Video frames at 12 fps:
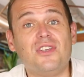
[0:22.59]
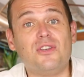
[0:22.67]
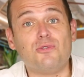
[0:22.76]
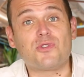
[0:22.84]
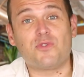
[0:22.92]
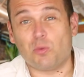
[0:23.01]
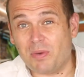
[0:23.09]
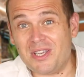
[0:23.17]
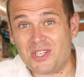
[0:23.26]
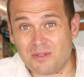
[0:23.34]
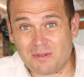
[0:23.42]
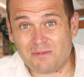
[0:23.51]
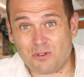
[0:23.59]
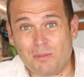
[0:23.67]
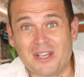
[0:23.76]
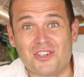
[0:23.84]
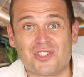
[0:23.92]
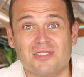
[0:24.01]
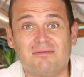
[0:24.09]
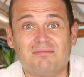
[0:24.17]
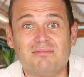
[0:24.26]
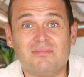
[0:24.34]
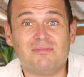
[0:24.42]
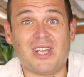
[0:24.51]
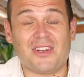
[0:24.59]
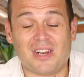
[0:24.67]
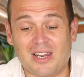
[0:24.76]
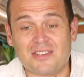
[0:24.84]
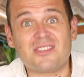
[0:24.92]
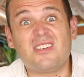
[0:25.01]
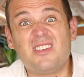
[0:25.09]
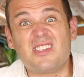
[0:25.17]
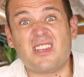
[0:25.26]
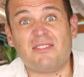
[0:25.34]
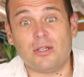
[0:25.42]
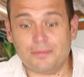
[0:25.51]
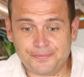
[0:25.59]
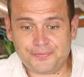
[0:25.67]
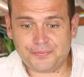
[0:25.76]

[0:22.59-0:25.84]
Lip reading: a useful piece of information nonetheless. Let's have a look.